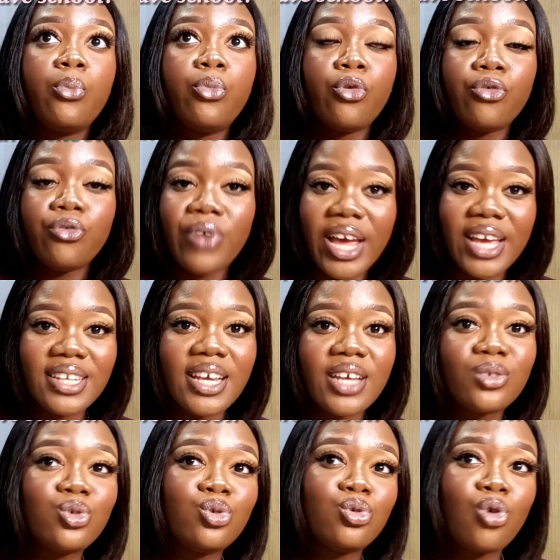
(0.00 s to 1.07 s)

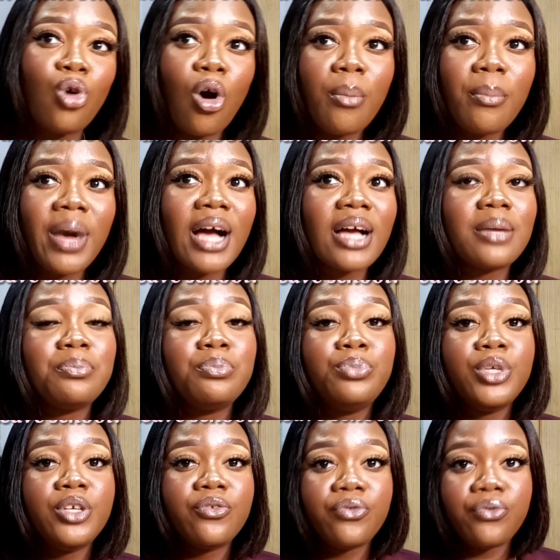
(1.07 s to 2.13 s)
provided you come
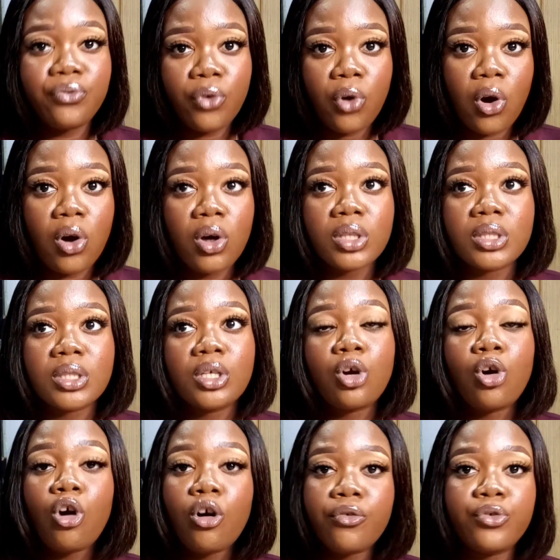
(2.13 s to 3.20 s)
back before
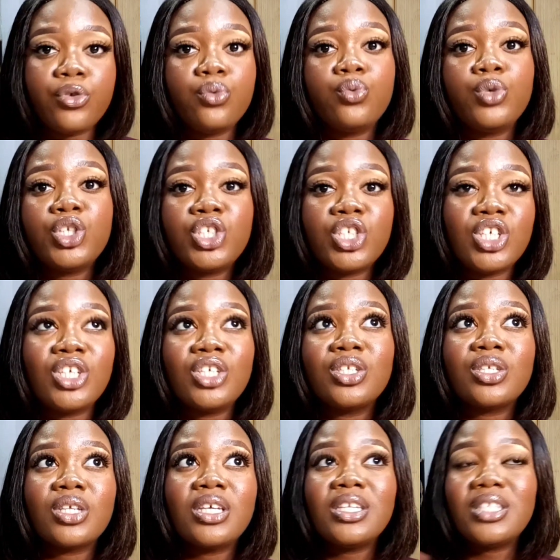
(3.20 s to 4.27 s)
the curfew,
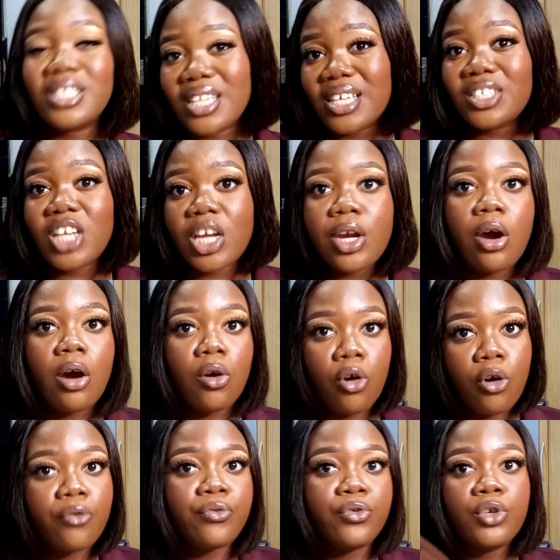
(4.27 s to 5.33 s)
it's a general
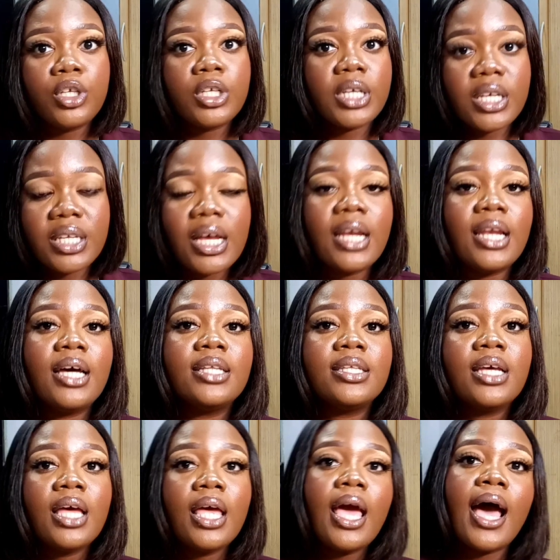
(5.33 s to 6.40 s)
curfew in
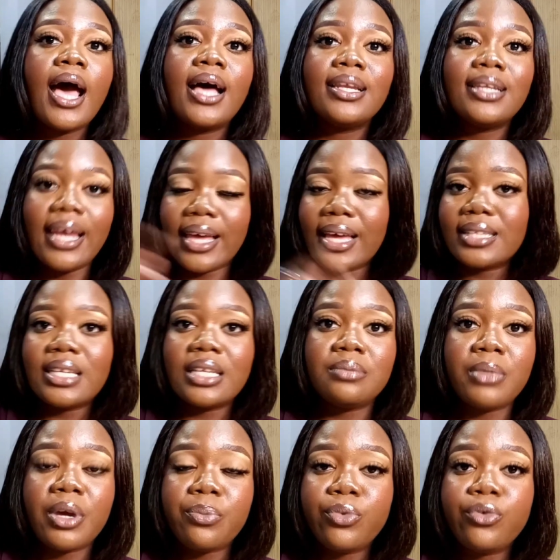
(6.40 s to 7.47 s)
Kenaland. And like I said
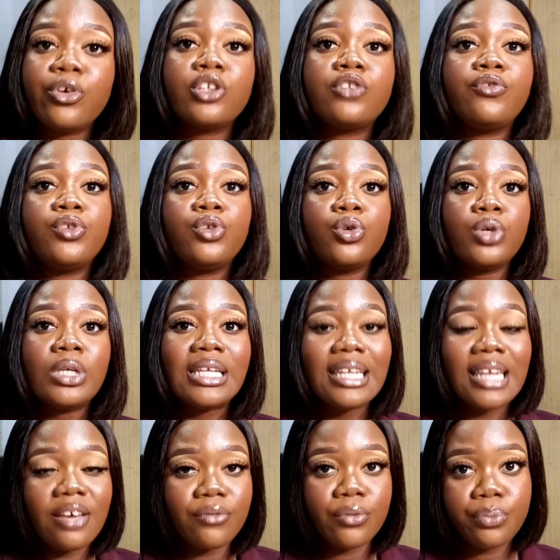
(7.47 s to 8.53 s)
in my previous video,
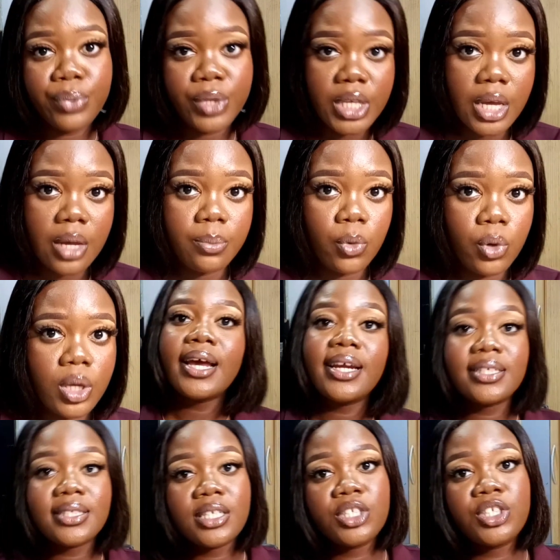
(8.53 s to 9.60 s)
11 p.m. That
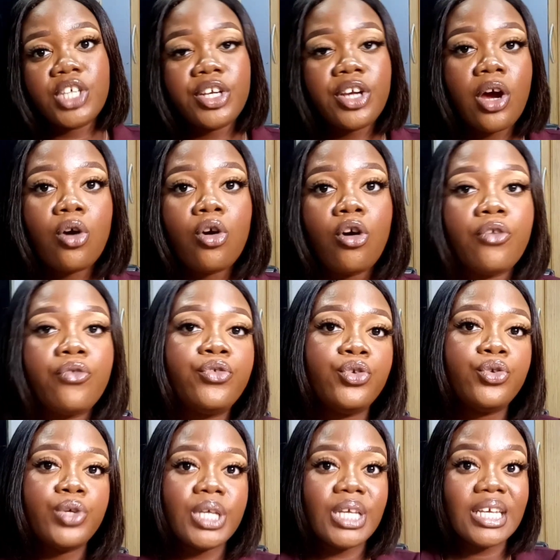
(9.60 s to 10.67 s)
is the general
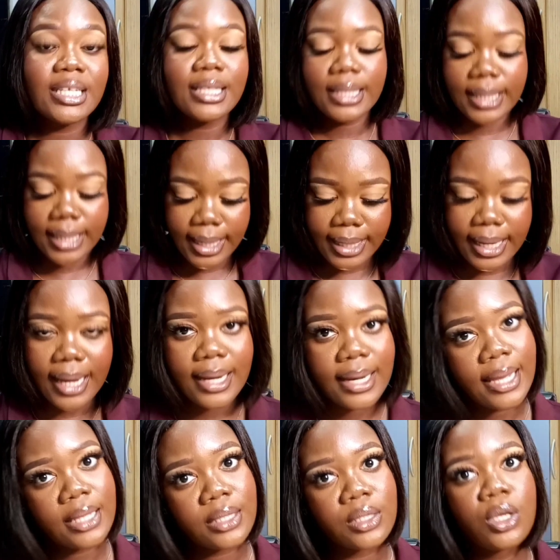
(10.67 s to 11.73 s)
curfew in
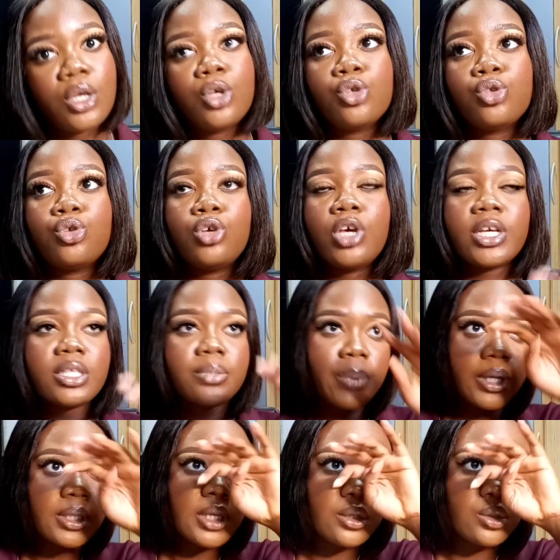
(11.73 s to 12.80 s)
Kenaland. So you're
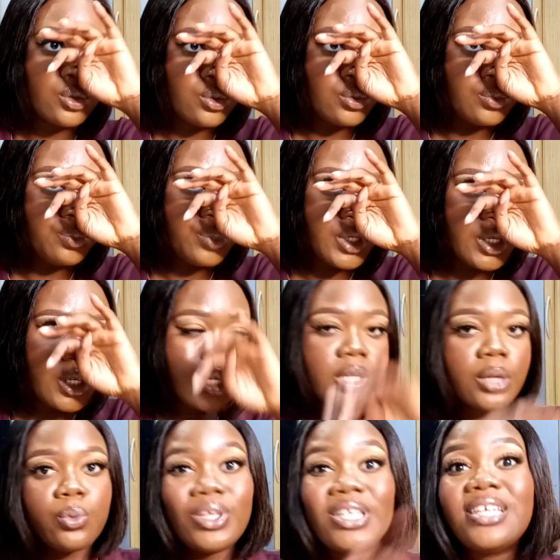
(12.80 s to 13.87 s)
expected to be
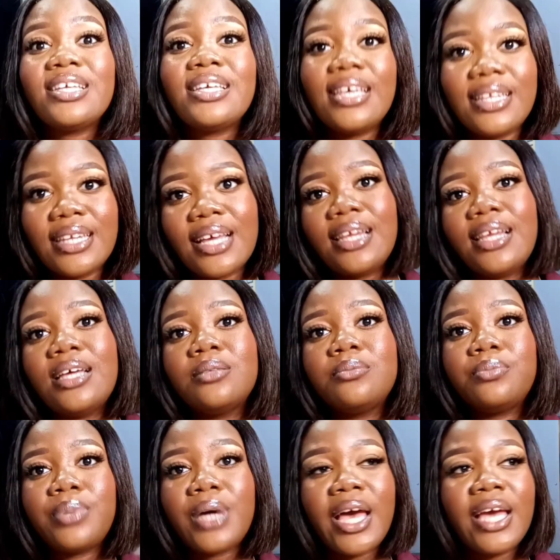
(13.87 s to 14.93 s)
within
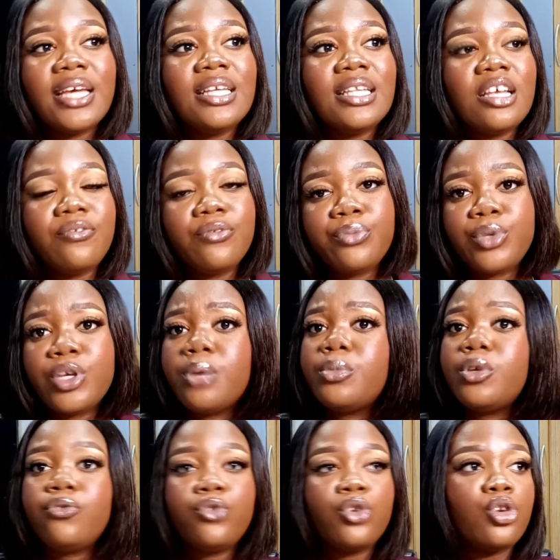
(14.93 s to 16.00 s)
Kenaland by 11
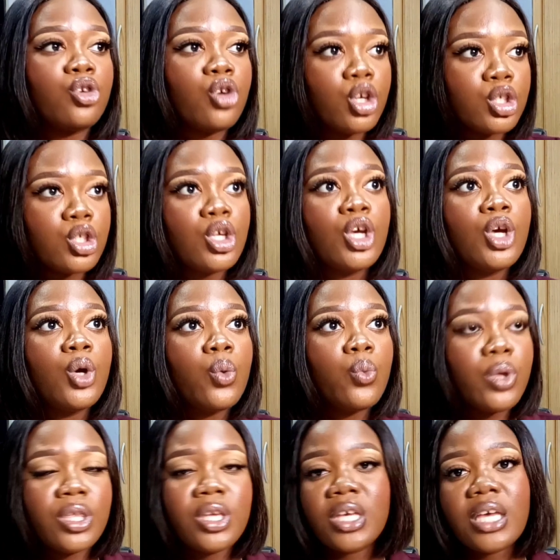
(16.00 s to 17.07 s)
p.m. If you're not
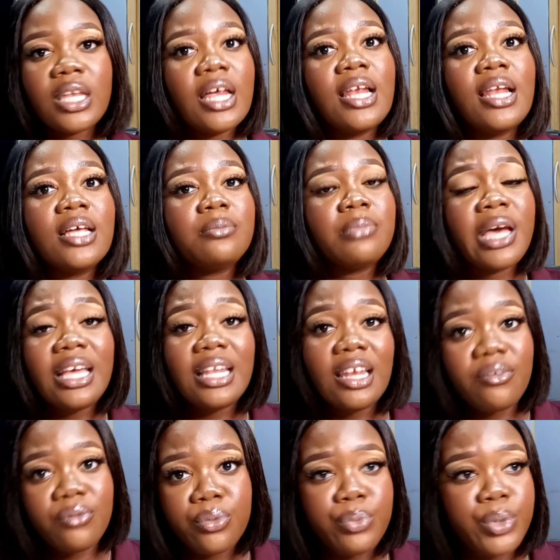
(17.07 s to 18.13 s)
within Kenaland by
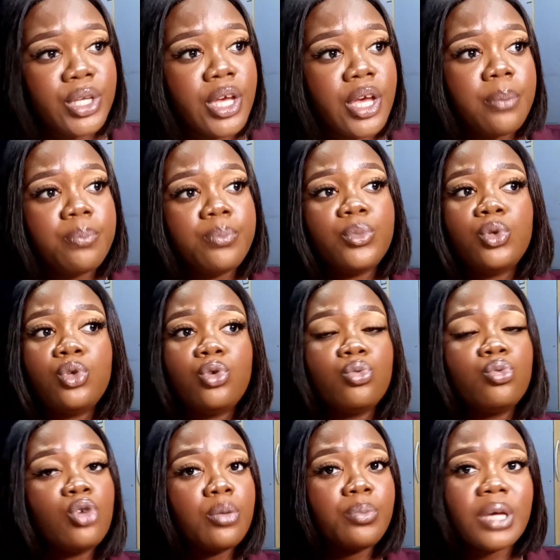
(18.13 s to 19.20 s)
11 p.m., you
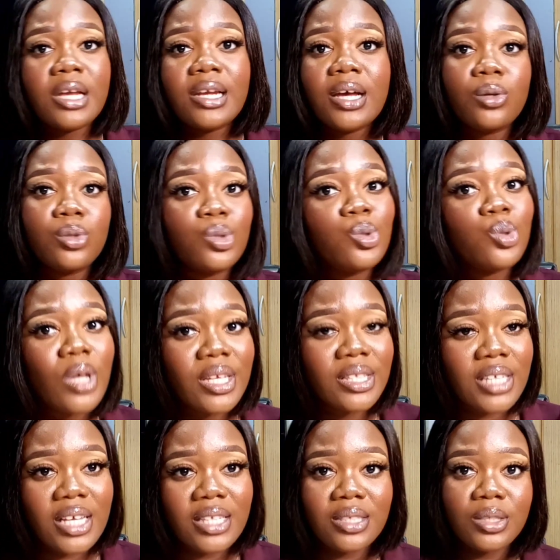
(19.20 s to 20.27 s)
will not be allowed to
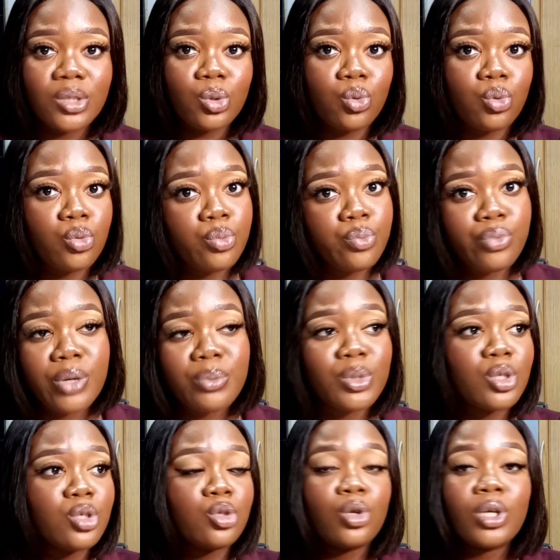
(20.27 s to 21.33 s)
enter the school
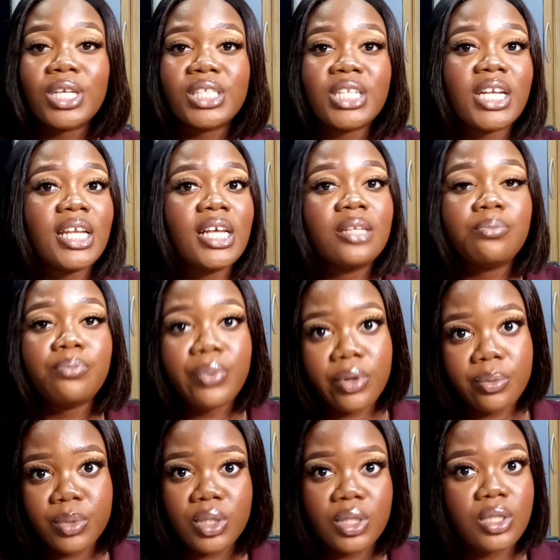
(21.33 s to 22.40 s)
premises or Kenaland
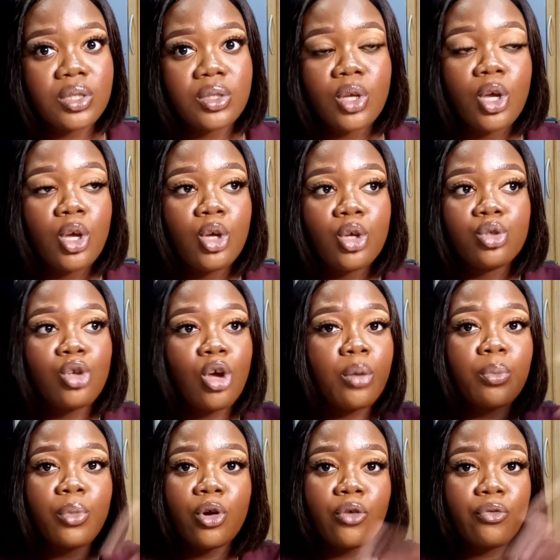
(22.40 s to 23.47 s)
premises.
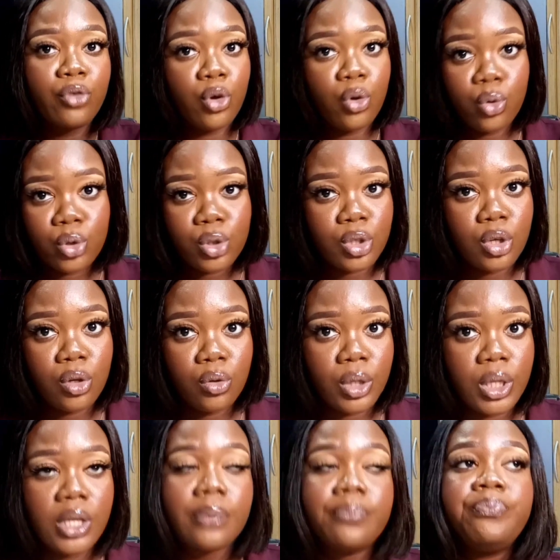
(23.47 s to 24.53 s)
Talk more of your hostel,
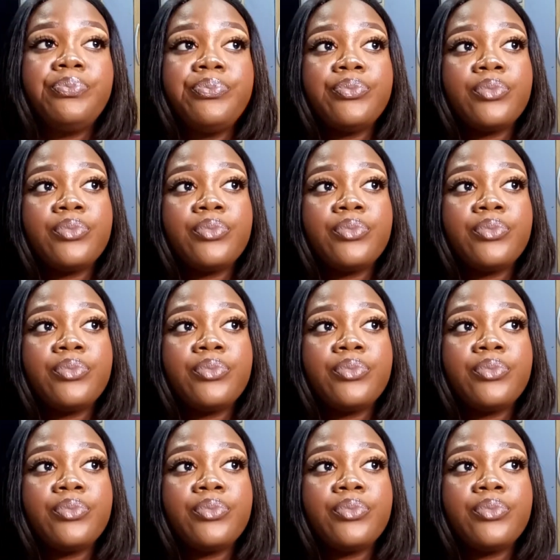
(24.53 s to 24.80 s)
okay?